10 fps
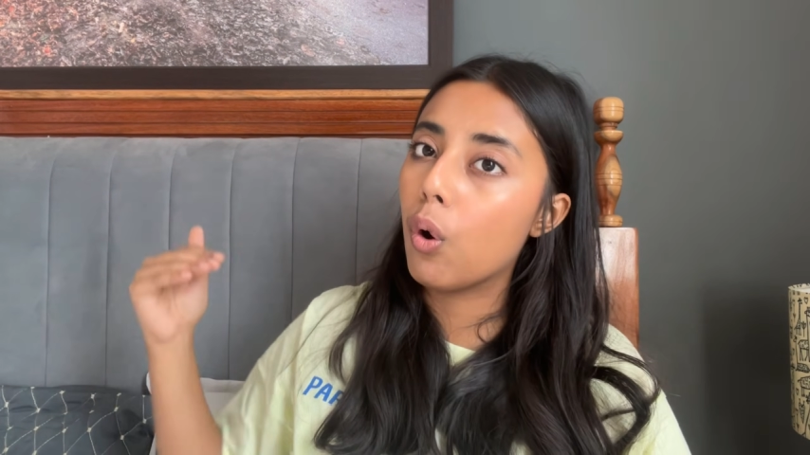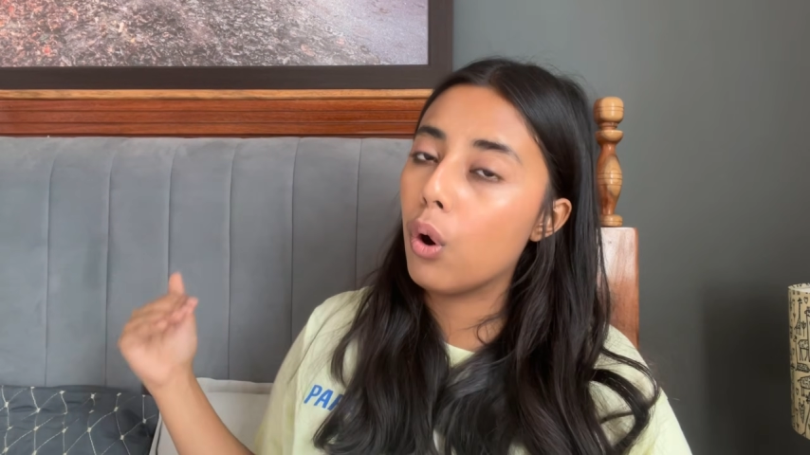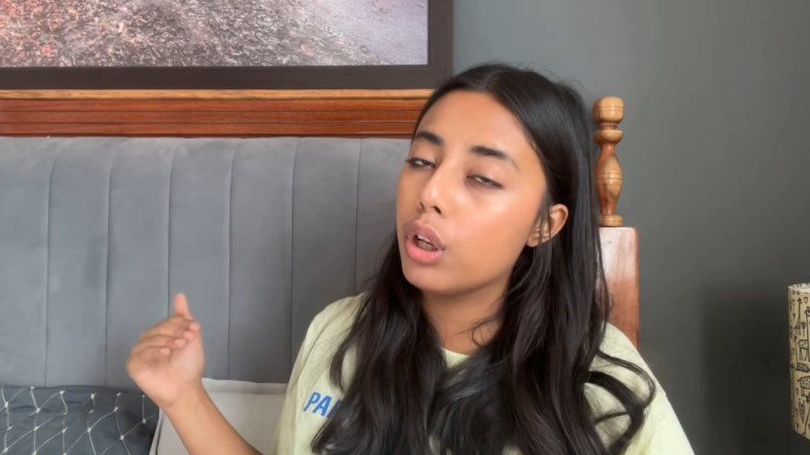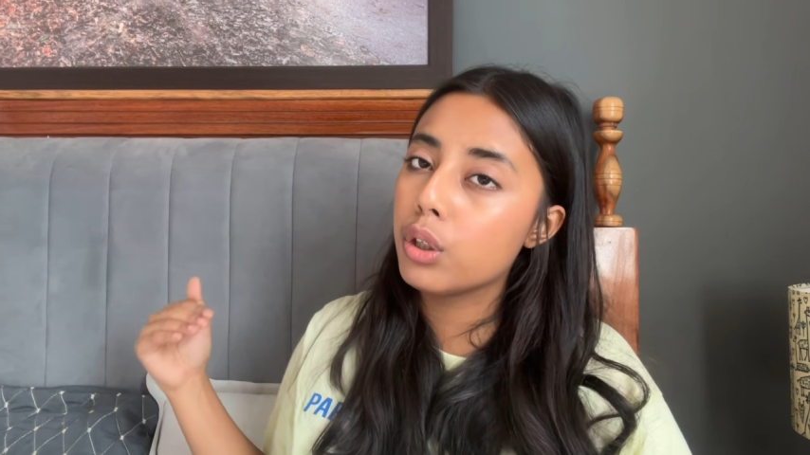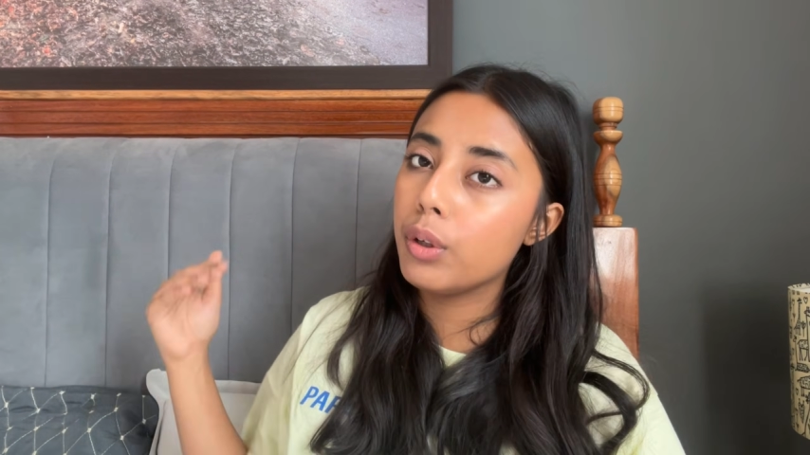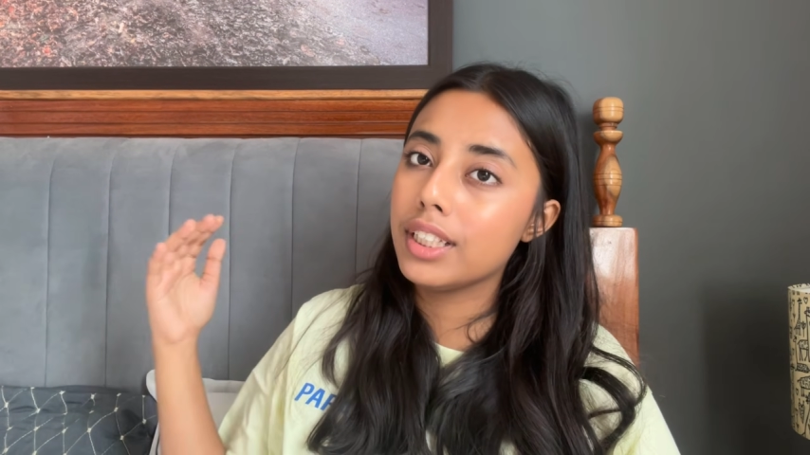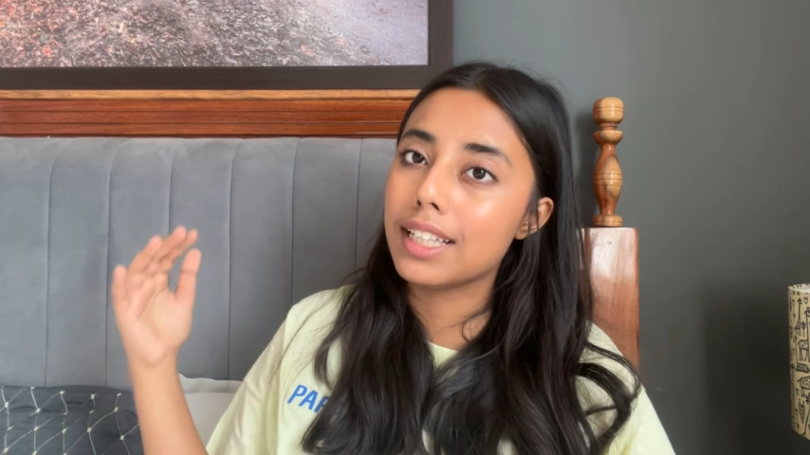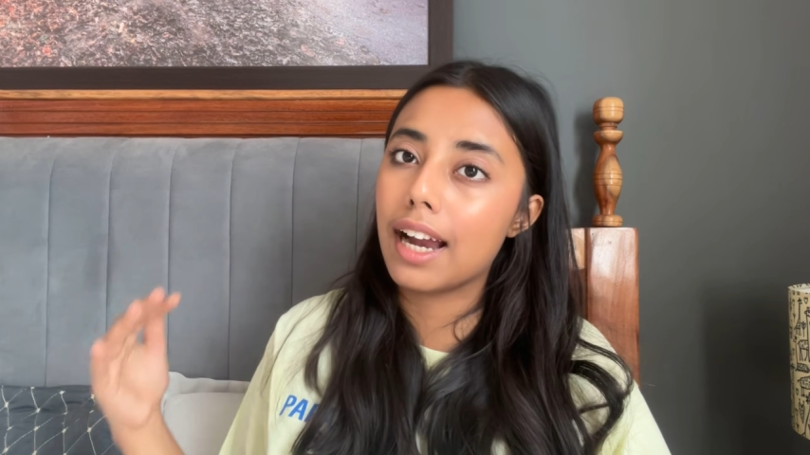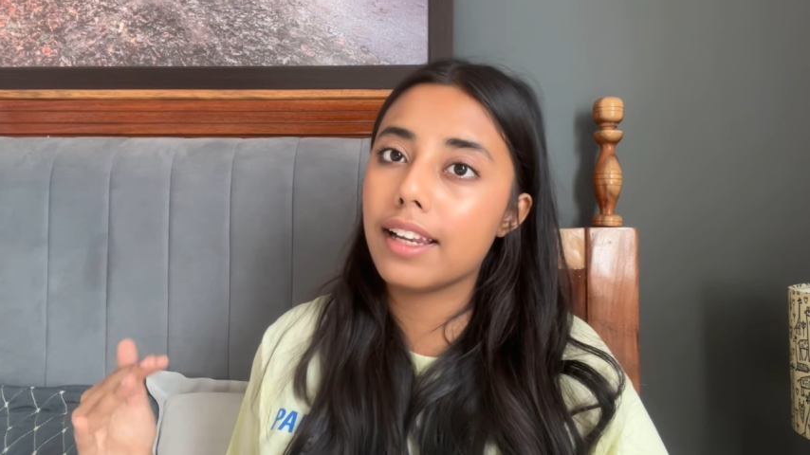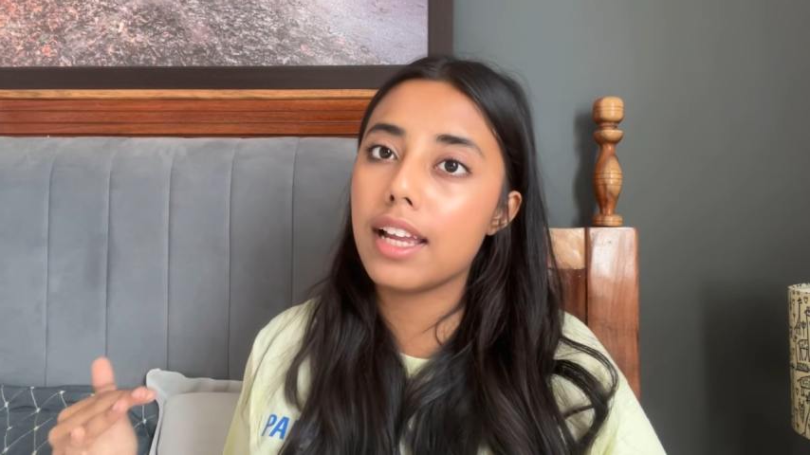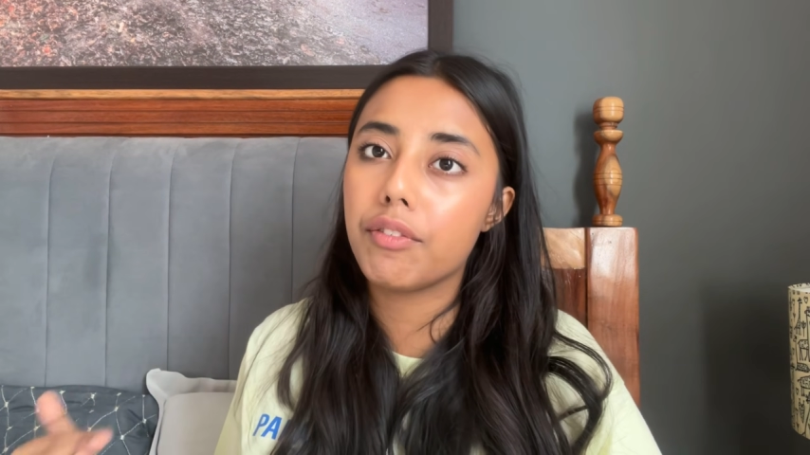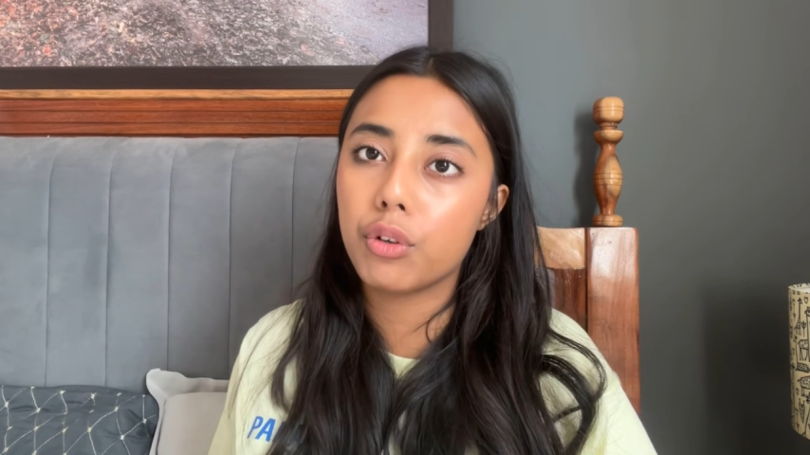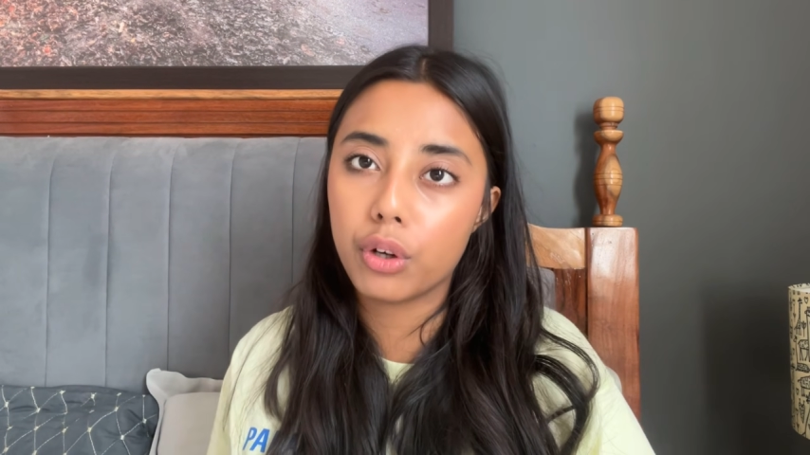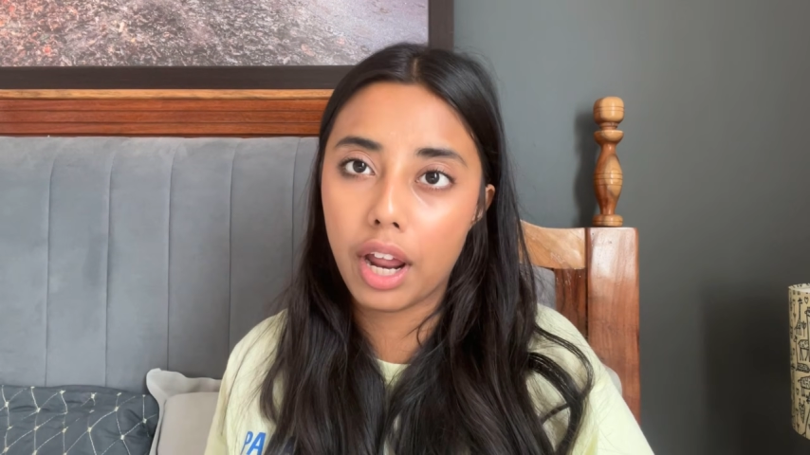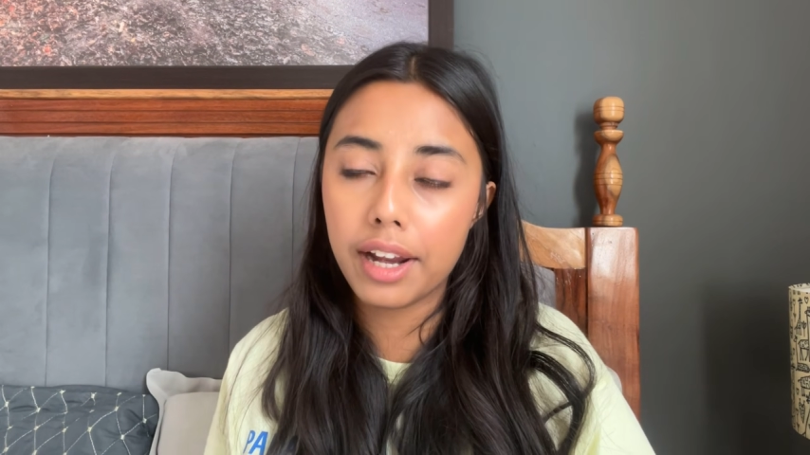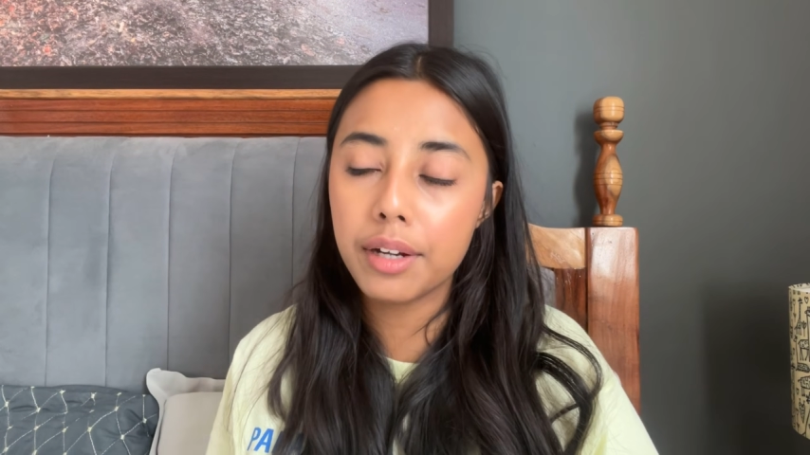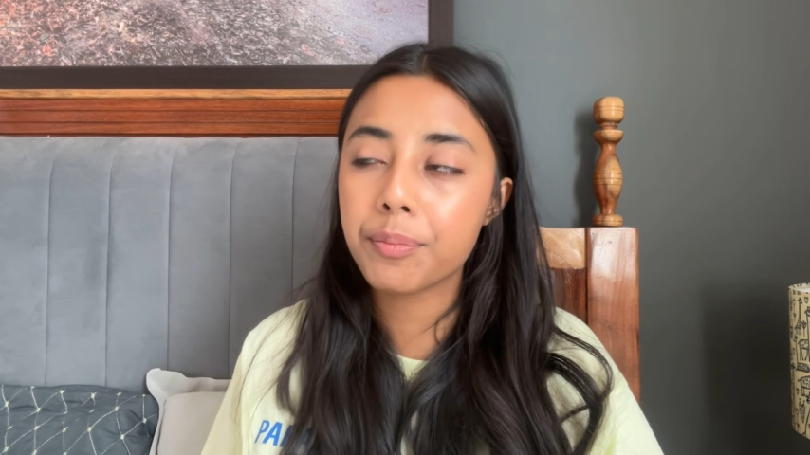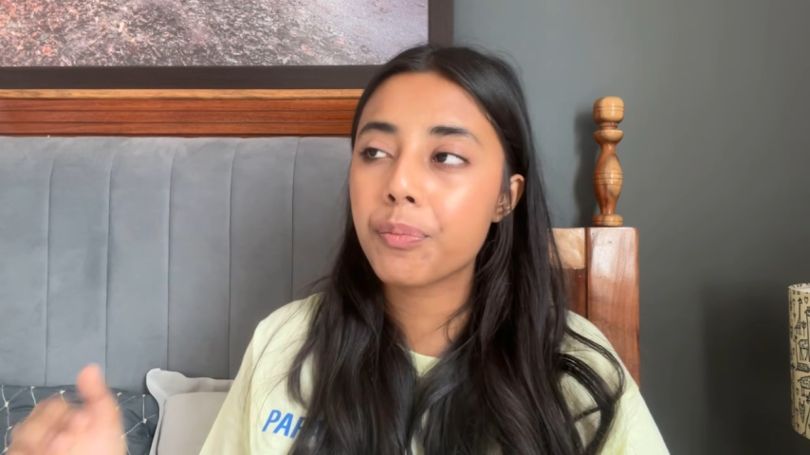all you exactly have to write.